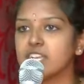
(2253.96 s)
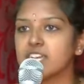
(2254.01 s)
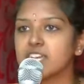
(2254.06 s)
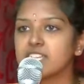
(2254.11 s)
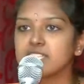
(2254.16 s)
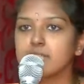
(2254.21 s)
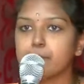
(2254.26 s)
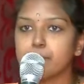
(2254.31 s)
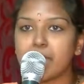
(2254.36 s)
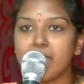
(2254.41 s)

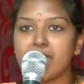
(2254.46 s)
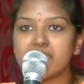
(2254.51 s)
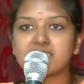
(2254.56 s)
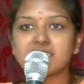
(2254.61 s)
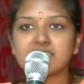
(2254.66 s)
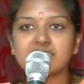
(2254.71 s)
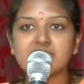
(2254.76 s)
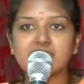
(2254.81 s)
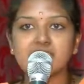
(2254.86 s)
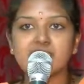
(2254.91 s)
The
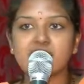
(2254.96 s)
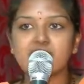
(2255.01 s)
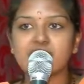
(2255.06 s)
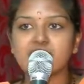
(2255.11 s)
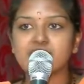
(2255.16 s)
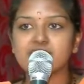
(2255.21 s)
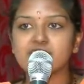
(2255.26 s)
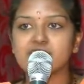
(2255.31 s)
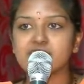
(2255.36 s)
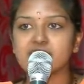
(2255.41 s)
masses in our
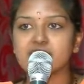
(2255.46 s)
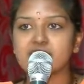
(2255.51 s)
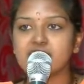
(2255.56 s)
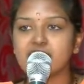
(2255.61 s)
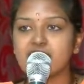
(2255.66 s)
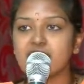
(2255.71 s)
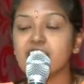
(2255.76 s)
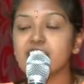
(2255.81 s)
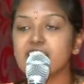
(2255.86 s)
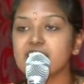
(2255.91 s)

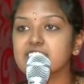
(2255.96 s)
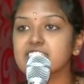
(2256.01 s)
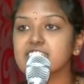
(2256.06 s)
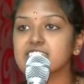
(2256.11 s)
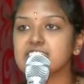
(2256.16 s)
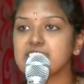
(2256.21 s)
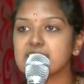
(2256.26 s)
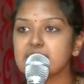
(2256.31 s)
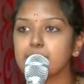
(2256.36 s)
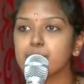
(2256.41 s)
country are like the
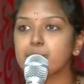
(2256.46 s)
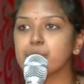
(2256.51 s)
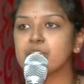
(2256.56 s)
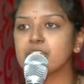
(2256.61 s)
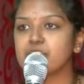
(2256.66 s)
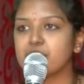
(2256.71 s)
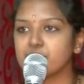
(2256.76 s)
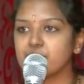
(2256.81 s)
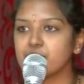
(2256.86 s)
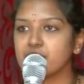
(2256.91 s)

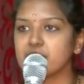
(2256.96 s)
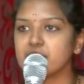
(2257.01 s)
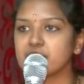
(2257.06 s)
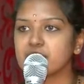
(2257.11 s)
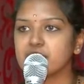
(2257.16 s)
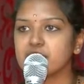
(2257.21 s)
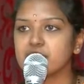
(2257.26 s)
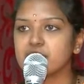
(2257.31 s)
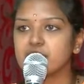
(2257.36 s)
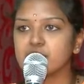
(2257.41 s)
sleeping
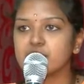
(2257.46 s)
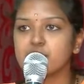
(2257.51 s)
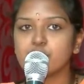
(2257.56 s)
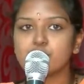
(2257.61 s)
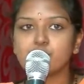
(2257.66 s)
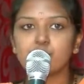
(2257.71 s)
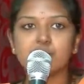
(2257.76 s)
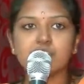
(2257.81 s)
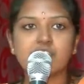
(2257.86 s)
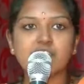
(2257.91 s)

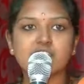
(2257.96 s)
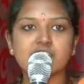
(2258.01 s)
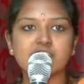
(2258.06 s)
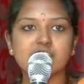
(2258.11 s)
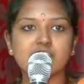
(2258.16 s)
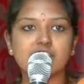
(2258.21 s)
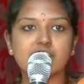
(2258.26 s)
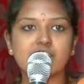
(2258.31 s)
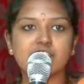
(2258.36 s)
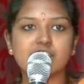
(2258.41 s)
Leviathan. We as
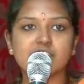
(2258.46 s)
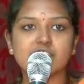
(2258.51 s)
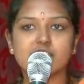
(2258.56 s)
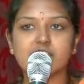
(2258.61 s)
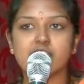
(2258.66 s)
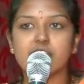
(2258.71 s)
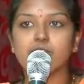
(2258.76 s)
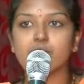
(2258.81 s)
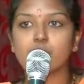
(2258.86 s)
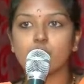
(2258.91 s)
a
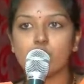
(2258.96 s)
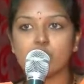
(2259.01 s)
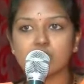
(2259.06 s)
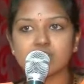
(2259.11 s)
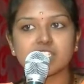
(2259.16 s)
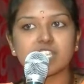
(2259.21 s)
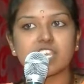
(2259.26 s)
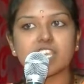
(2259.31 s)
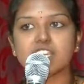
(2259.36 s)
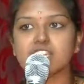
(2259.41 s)
nation have
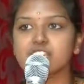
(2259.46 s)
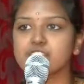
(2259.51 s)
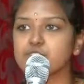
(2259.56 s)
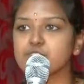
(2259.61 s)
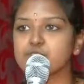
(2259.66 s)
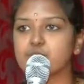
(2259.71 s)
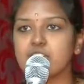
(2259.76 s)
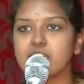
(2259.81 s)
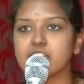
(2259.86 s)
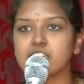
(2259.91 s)
lost our
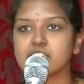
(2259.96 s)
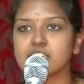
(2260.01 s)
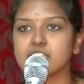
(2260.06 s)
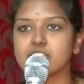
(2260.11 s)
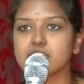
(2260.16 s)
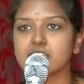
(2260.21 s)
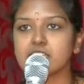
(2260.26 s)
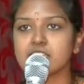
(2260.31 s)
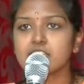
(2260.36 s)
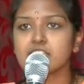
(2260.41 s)

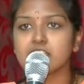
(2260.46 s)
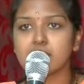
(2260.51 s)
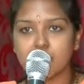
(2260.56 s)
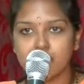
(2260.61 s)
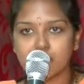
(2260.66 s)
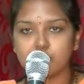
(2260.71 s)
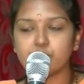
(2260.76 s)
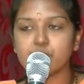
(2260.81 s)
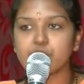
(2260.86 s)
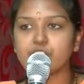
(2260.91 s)
individuality.
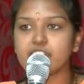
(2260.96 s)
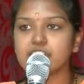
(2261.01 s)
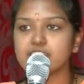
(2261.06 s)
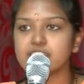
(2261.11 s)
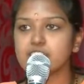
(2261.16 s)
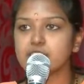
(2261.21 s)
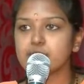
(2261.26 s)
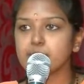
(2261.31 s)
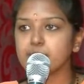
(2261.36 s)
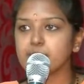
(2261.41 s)
Can we
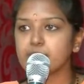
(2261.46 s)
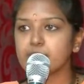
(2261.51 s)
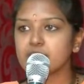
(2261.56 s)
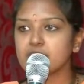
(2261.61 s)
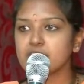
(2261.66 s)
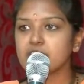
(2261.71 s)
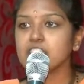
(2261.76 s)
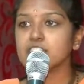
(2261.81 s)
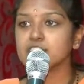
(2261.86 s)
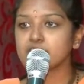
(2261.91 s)
raise them?
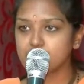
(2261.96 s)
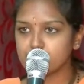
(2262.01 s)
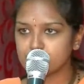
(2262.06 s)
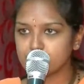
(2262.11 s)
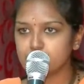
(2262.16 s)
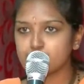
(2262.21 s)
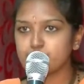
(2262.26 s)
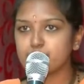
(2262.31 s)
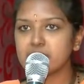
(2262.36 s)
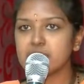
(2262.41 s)
This
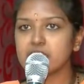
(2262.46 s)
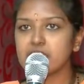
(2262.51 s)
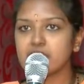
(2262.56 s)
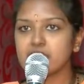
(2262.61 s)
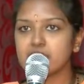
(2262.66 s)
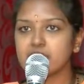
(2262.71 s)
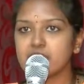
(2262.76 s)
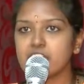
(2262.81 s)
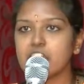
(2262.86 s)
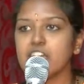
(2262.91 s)
is to be
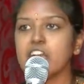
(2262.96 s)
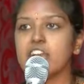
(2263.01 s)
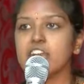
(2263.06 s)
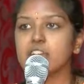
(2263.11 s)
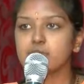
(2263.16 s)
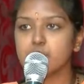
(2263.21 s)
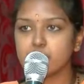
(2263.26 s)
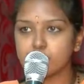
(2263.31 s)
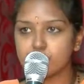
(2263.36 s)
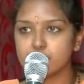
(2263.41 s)
done,
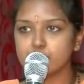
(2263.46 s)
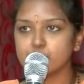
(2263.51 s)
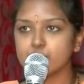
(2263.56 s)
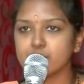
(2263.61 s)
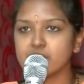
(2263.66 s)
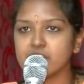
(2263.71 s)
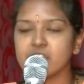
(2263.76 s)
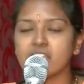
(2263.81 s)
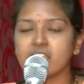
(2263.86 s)
and we will do it.